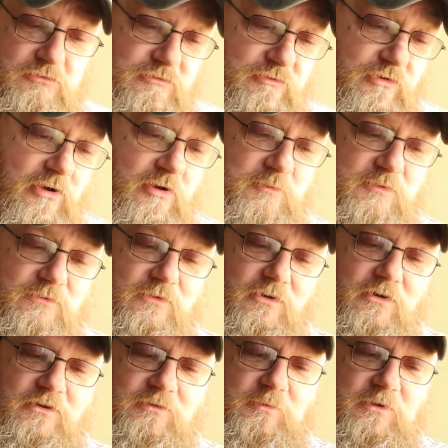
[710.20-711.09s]
German
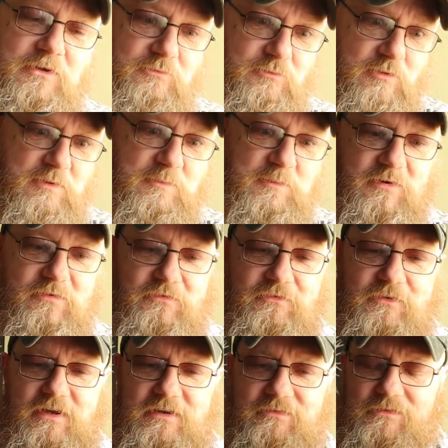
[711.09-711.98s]
Weiss beer, it's probably my
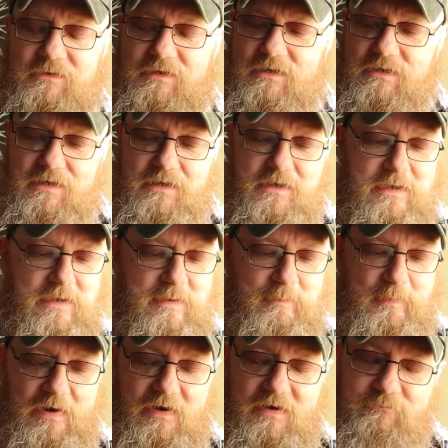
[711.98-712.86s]
favourite.
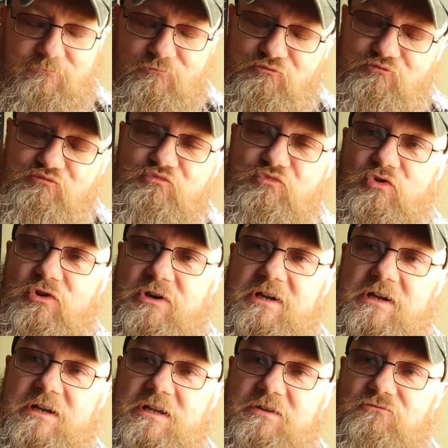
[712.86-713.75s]
But I
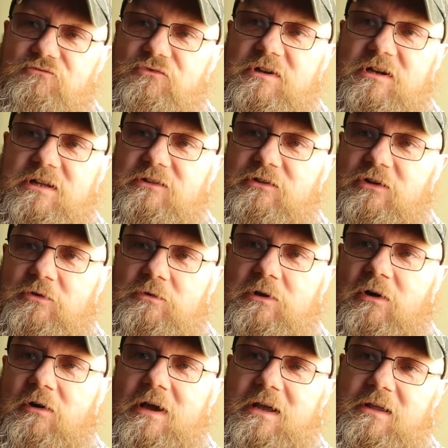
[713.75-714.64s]
really, really do
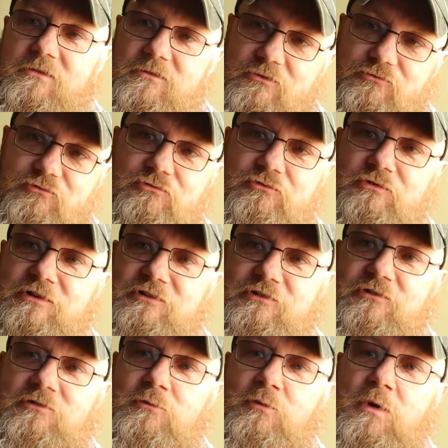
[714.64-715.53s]
like the
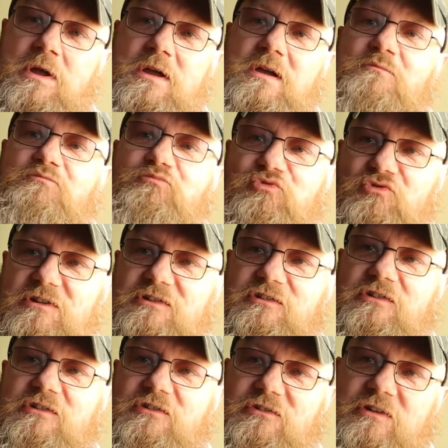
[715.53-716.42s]
traditional
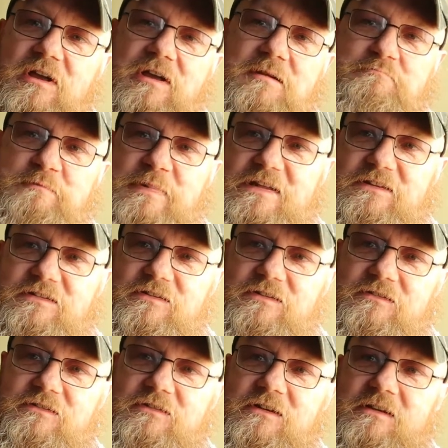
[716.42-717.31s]
British
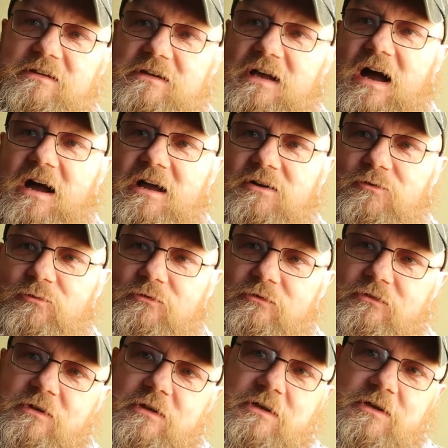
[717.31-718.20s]
bitters,
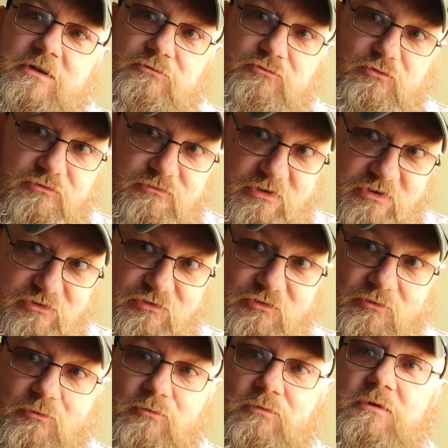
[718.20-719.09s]
ales,
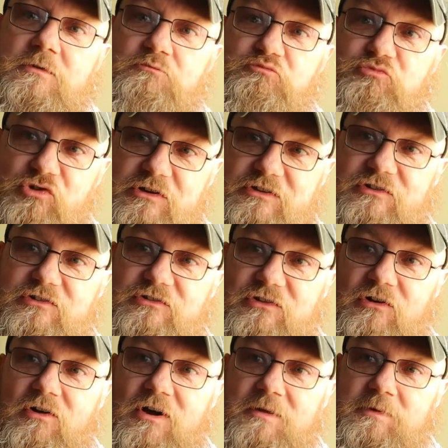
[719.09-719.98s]
traditional British
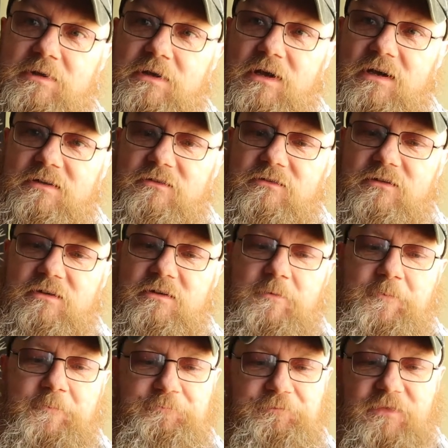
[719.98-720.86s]
IPAs,
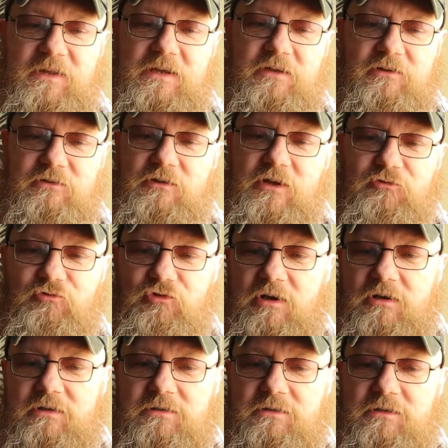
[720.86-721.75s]
etc.